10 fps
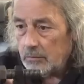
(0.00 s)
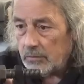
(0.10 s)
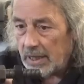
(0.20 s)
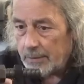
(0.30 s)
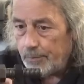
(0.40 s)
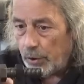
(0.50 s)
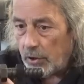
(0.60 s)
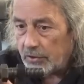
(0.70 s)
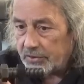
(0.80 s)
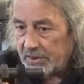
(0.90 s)
my
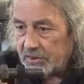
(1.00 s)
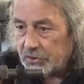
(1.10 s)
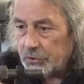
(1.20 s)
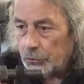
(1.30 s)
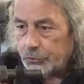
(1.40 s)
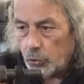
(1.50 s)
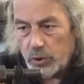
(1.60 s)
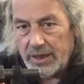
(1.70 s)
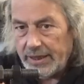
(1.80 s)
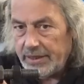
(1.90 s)
part is not
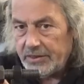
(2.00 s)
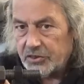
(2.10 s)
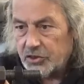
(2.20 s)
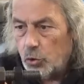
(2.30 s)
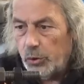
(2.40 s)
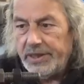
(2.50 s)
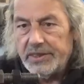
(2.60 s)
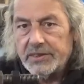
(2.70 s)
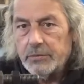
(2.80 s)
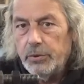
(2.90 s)
really
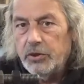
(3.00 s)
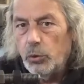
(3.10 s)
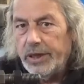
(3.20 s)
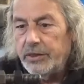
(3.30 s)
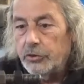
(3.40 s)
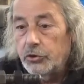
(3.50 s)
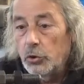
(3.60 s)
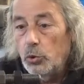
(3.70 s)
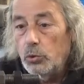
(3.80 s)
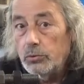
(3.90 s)
squeezed between the
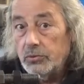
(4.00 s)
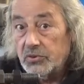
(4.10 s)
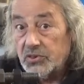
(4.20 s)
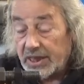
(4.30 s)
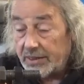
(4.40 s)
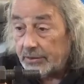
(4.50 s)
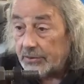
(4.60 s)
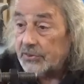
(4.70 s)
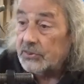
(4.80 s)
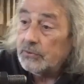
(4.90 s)
two
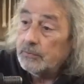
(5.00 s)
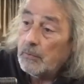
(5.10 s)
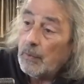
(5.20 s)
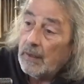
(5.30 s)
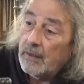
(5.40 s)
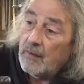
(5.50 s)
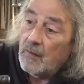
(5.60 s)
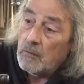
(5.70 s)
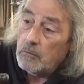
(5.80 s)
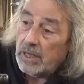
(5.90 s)
centers
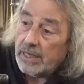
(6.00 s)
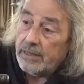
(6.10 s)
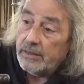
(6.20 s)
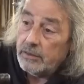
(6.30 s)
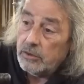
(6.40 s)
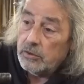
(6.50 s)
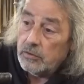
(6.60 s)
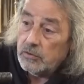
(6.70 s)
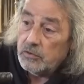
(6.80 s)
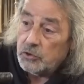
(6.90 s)
my
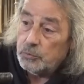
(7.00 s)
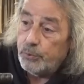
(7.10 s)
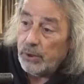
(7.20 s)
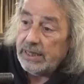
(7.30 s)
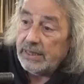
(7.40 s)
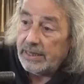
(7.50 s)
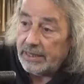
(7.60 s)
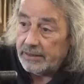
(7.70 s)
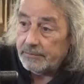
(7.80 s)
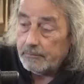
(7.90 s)
spring
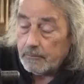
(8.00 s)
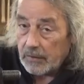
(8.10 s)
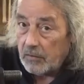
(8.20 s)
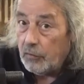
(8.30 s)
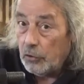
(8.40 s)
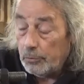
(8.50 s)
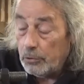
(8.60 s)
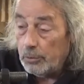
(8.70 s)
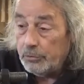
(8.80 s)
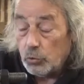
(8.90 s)
here for the
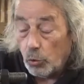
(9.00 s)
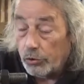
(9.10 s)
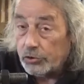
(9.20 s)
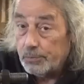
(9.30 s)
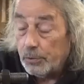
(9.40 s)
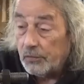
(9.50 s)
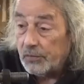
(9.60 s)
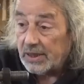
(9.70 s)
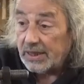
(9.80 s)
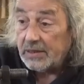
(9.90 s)
moment works
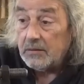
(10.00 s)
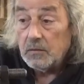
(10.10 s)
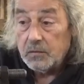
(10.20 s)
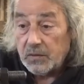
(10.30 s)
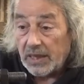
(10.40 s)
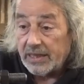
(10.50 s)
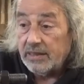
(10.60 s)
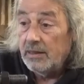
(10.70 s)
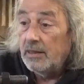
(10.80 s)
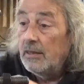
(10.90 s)
perfectly
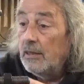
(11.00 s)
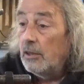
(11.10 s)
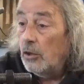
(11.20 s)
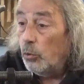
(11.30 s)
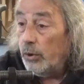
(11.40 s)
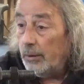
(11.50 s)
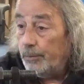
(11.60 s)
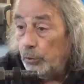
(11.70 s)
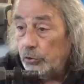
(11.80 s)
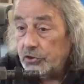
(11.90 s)
fine will
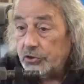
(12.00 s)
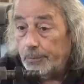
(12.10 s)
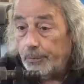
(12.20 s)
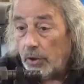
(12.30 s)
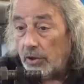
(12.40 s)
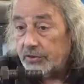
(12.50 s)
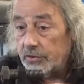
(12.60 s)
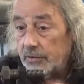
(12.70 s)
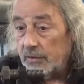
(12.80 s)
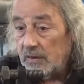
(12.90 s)
push the part
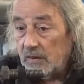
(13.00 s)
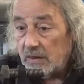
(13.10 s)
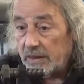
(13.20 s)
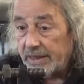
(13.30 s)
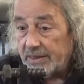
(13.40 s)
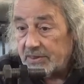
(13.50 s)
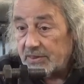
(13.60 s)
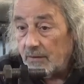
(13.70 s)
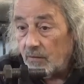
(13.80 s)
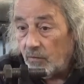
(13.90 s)

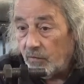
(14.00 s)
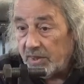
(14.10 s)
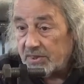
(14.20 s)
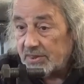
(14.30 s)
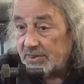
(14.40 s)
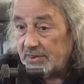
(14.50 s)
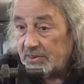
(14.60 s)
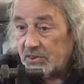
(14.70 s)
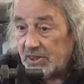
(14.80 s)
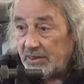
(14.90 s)
against this
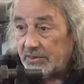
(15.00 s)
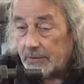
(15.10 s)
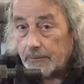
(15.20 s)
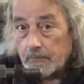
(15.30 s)
center